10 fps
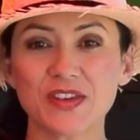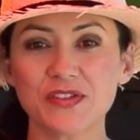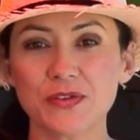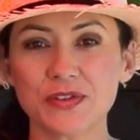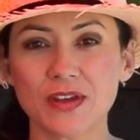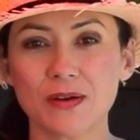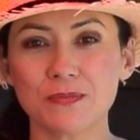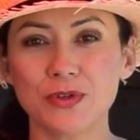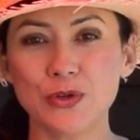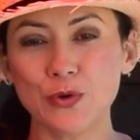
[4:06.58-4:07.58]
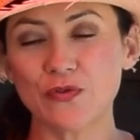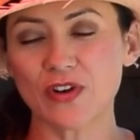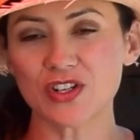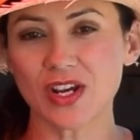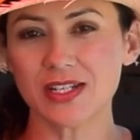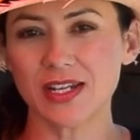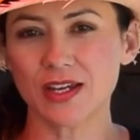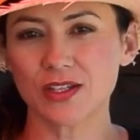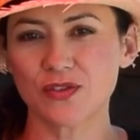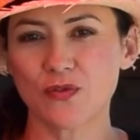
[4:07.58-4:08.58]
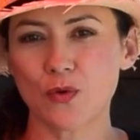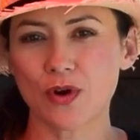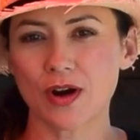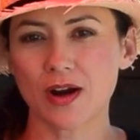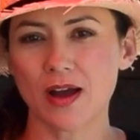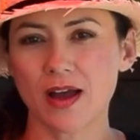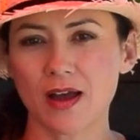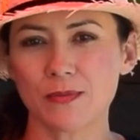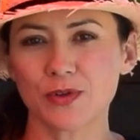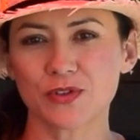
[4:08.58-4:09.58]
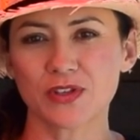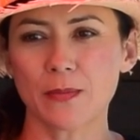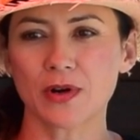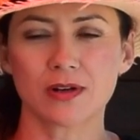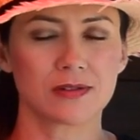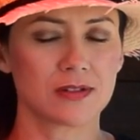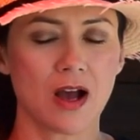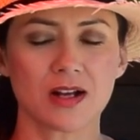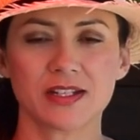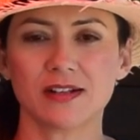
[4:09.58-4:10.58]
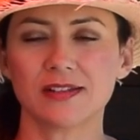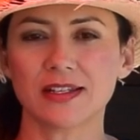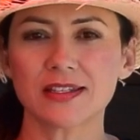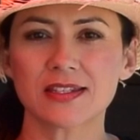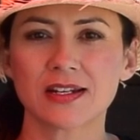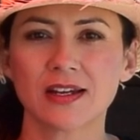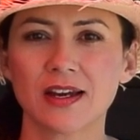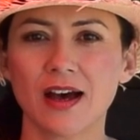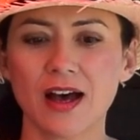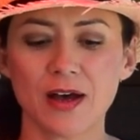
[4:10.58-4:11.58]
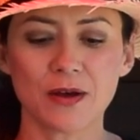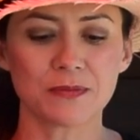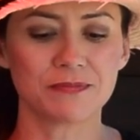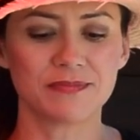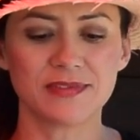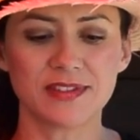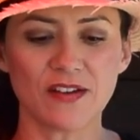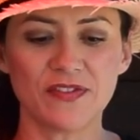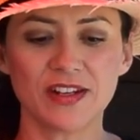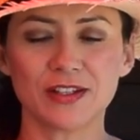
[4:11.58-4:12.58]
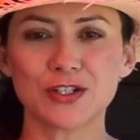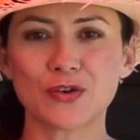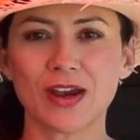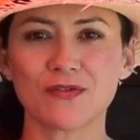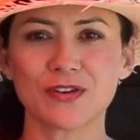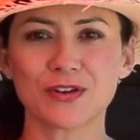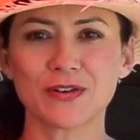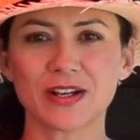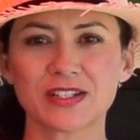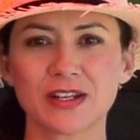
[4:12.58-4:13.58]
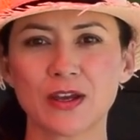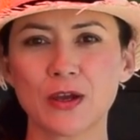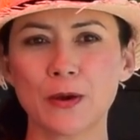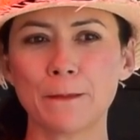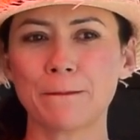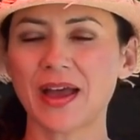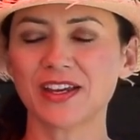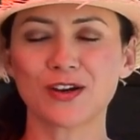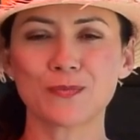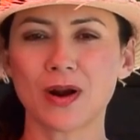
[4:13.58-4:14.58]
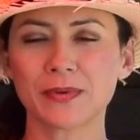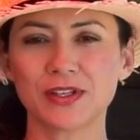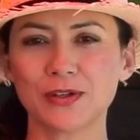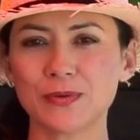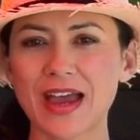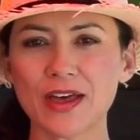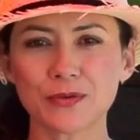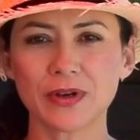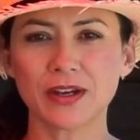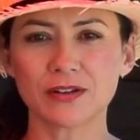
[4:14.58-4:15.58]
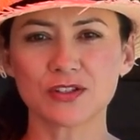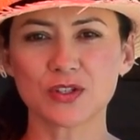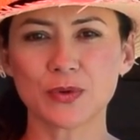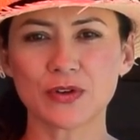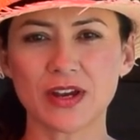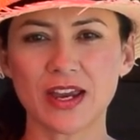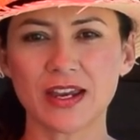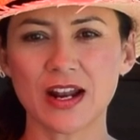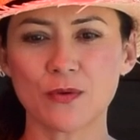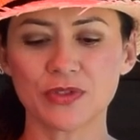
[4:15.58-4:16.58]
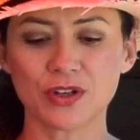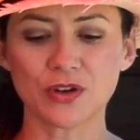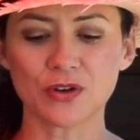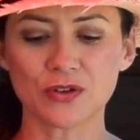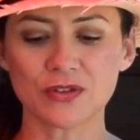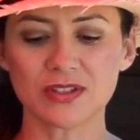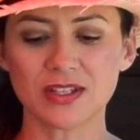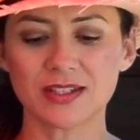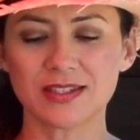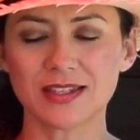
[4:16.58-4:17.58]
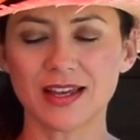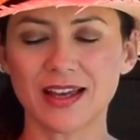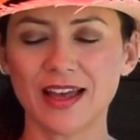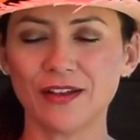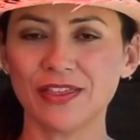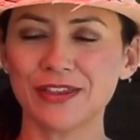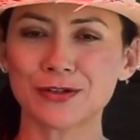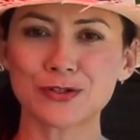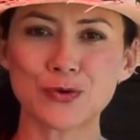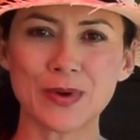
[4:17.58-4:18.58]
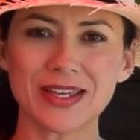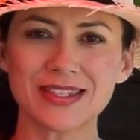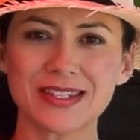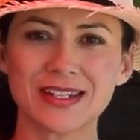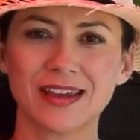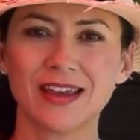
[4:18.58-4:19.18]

gives you some new, fresh ideas for your summer cocktail list. Definitely try it for your next backyard barbecue gathering, or just when you're hanging out with the girls. It's a healthier twist,